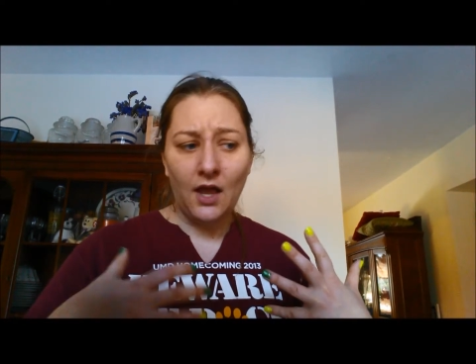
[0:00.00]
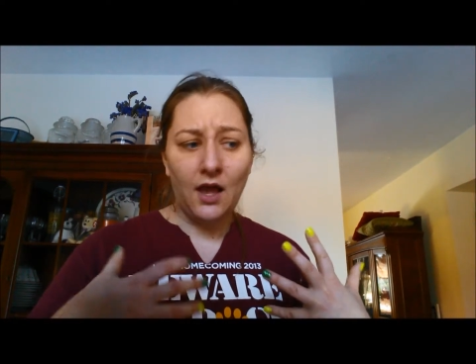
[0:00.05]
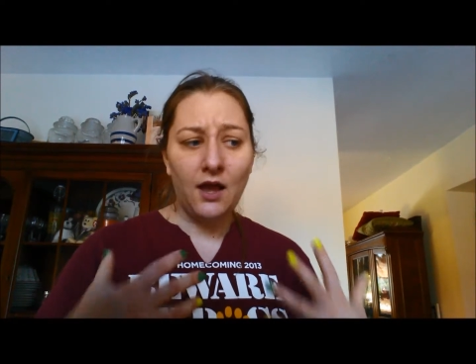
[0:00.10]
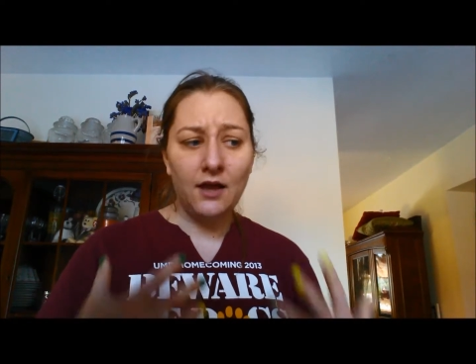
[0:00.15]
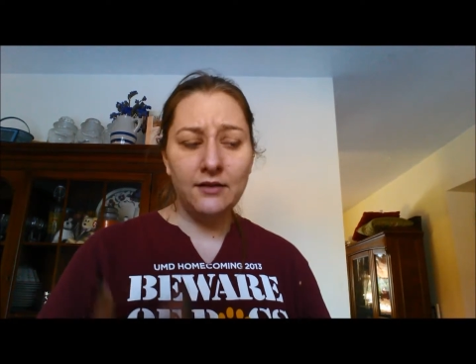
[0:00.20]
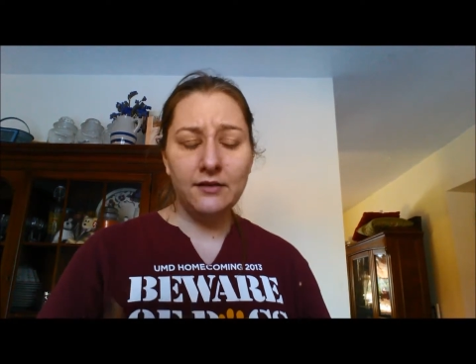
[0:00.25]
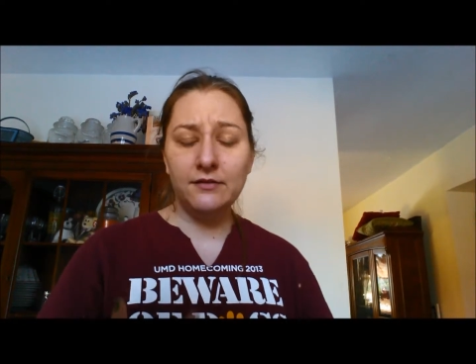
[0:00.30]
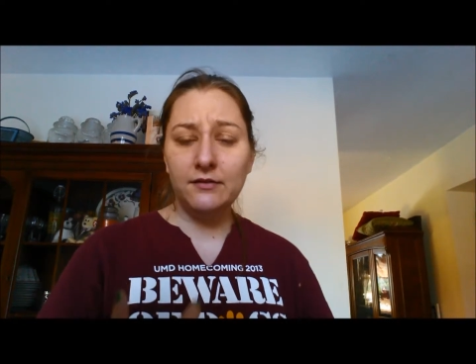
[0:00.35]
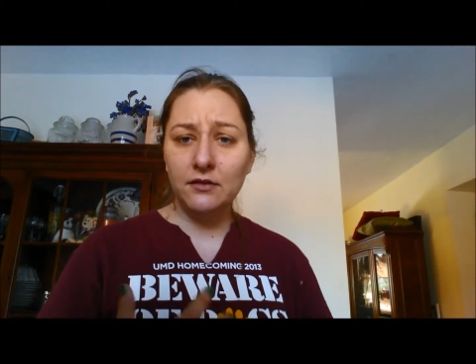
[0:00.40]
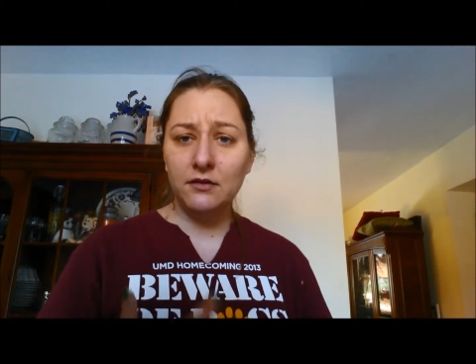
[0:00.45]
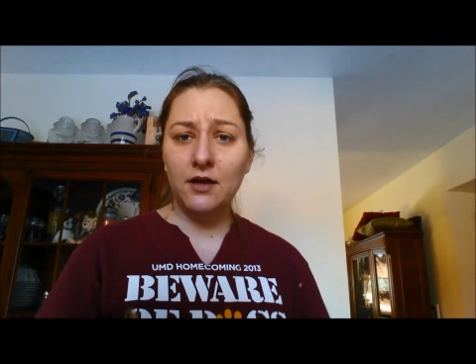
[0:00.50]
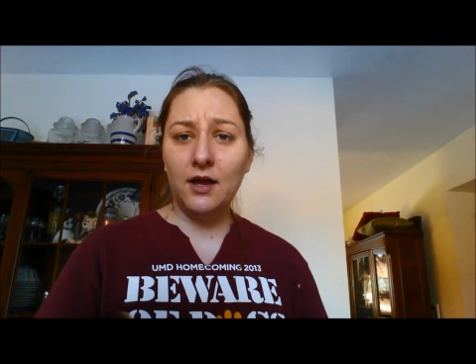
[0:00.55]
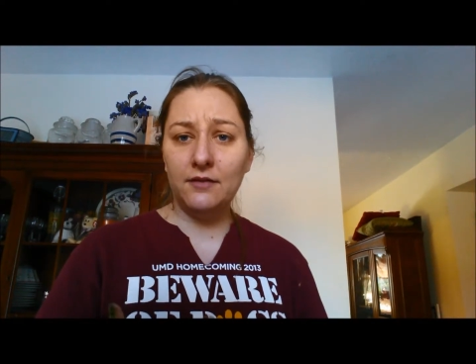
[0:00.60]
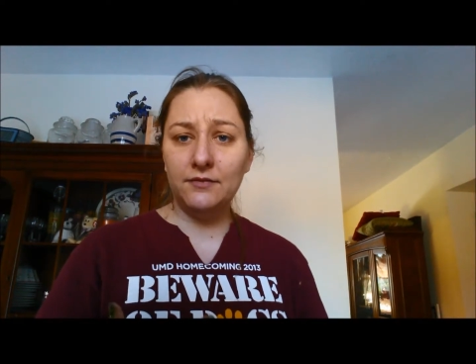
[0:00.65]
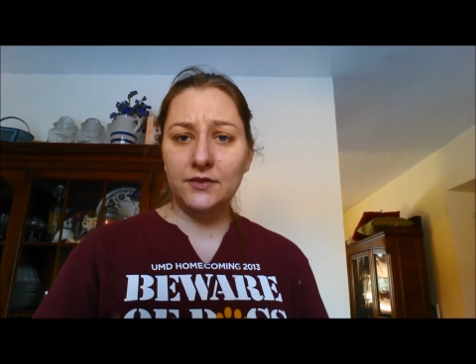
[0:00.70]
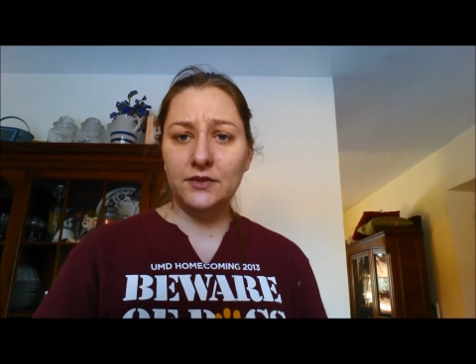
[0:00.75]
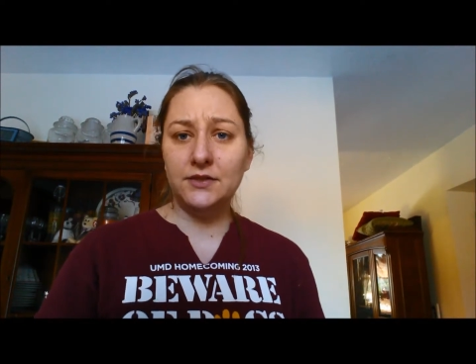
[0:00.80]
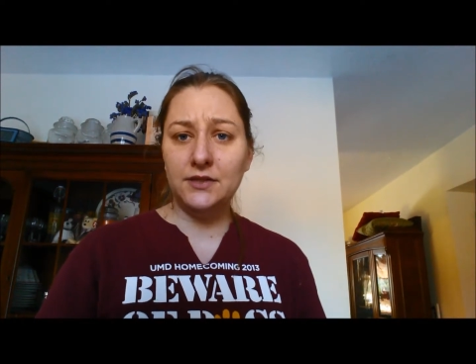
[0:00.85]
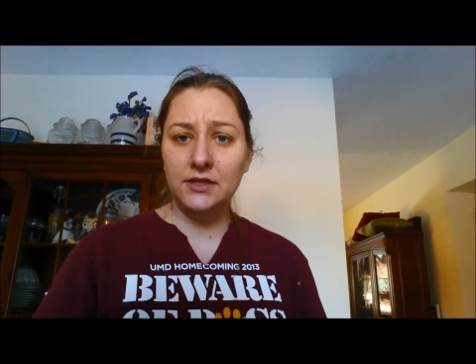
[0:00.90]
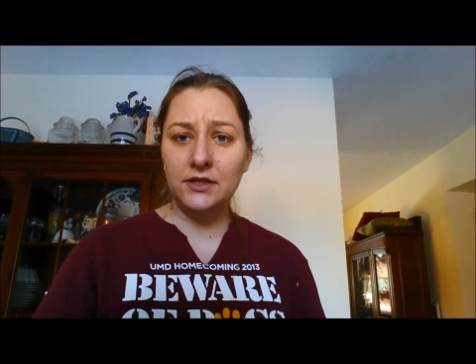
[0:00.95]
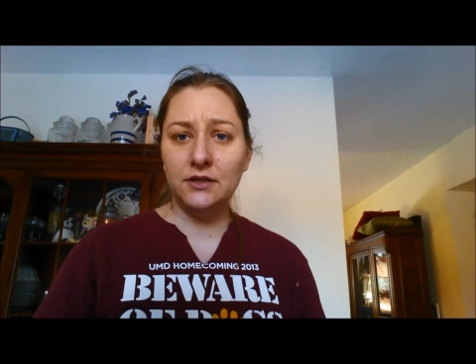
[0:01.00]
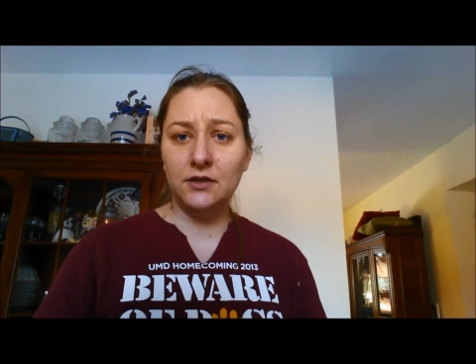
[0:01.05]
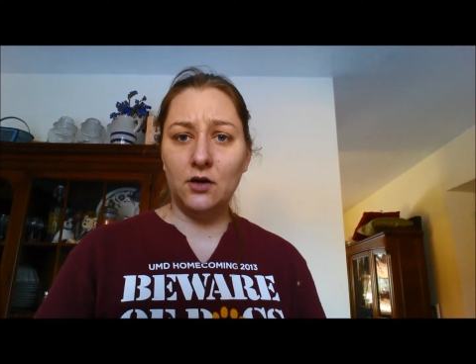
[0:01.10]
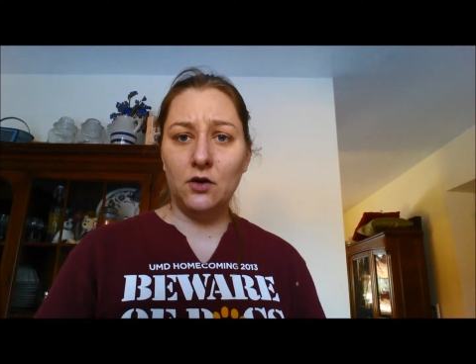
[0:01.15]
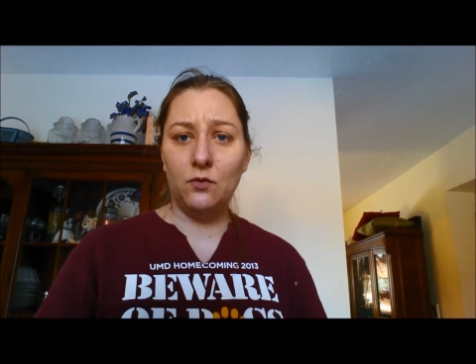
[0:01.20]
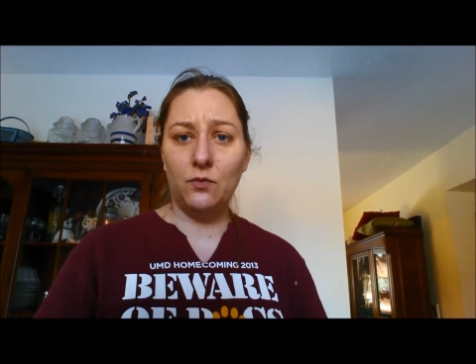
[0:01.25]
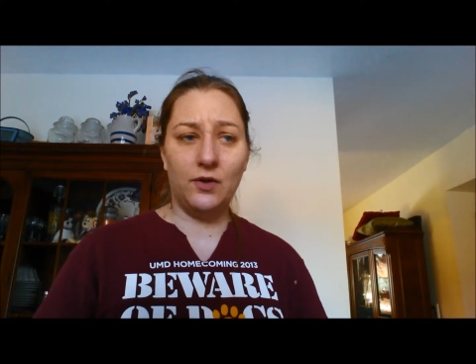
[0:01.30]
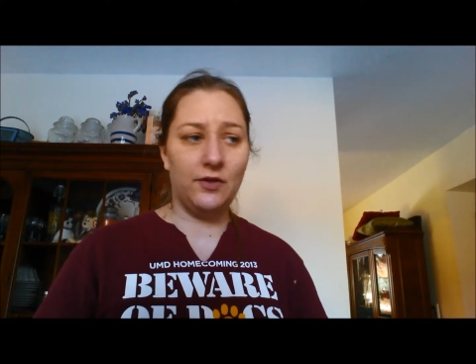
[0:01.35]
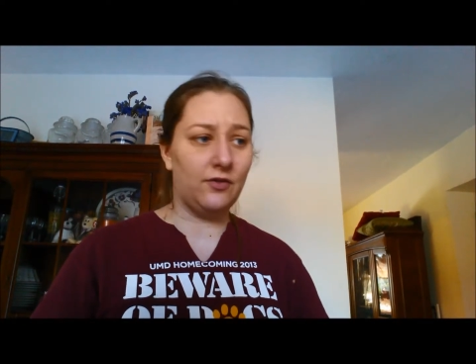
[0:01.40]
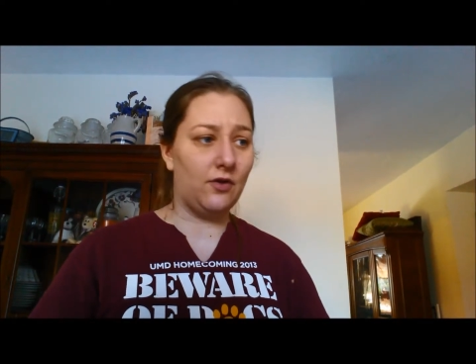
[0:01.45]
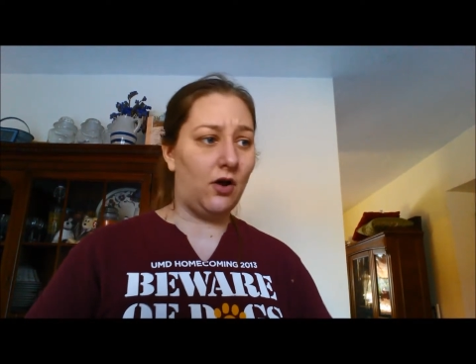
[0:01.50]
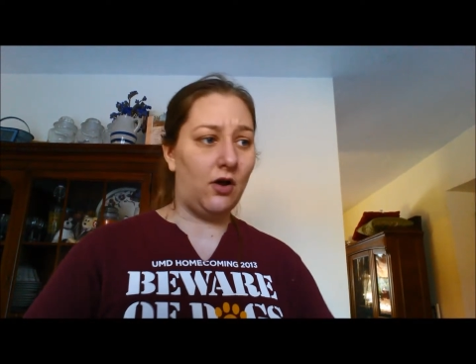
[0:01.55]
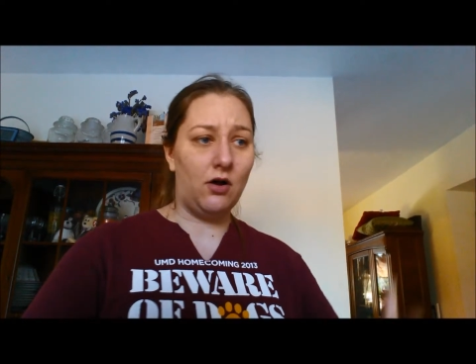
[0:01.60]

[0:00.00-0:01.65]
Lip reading: I still have to deal with